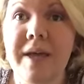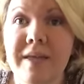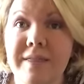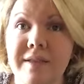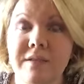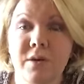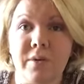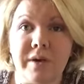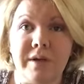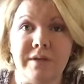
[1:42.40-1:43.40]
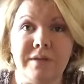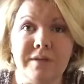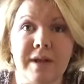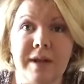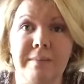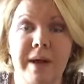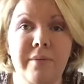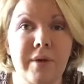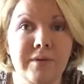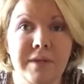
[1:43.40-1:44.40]
this course, I
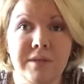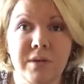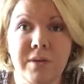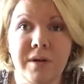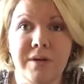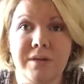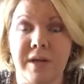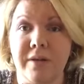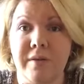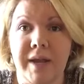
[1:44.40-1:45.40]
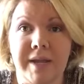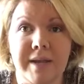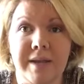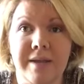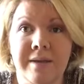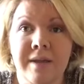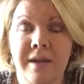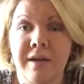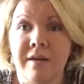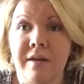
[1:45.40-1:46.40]
wrote this course, I created it
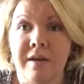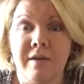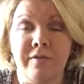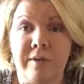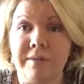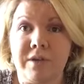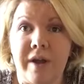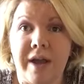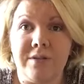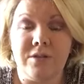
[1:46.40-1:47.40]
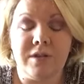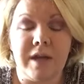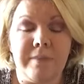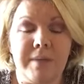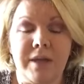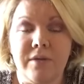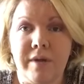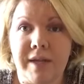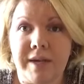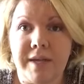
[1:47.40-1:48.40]
from scratch. I
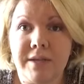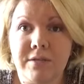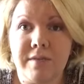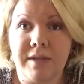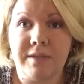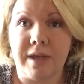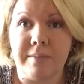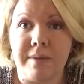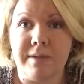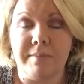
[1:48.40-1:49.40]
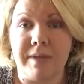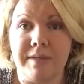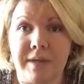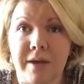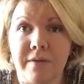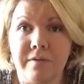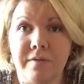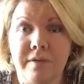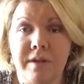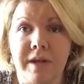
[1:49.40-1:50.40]
created each of the assignments myself.
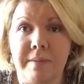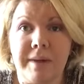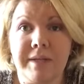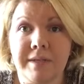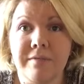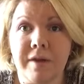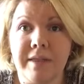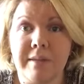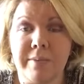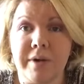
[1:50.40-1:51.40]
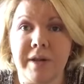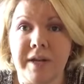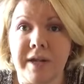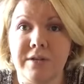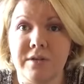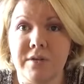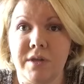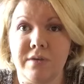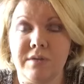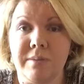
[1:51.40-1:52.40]
I did find the book, and I do
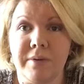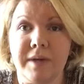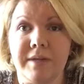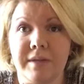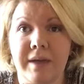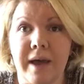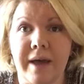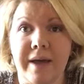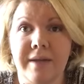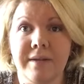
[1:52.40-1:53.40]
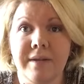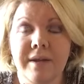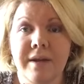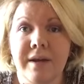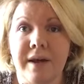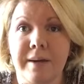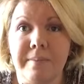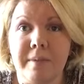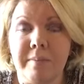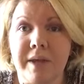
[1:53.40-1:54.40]
use the book as a guide,
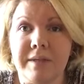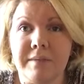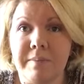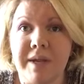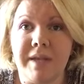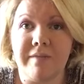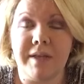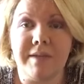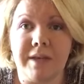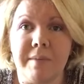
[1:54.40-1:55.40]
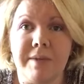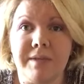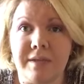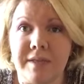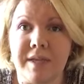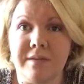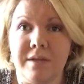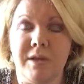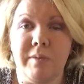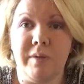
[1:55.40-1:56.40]
but many of the assignments and things
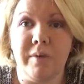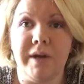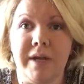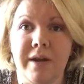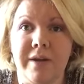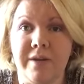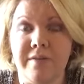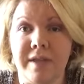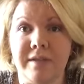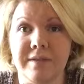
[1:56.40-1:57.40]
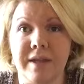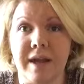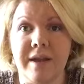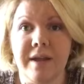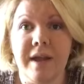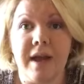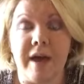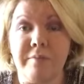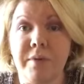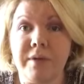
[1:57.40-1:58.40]
that you'll be working on are things that
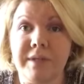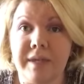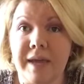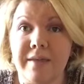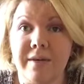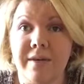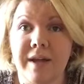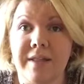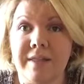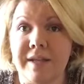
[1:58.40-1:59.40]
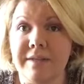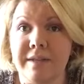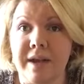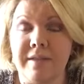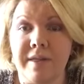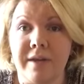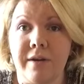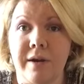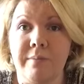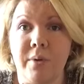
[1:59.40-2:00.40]
I've pulled together and things that I think
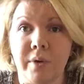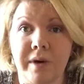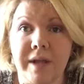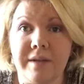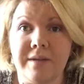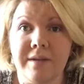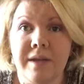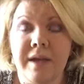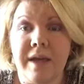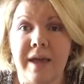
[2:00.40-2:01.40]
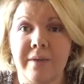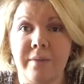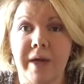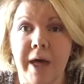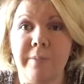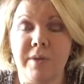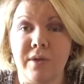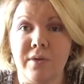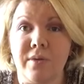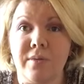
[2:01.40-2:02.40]
are important and will help
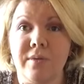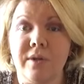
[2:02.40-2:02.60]
you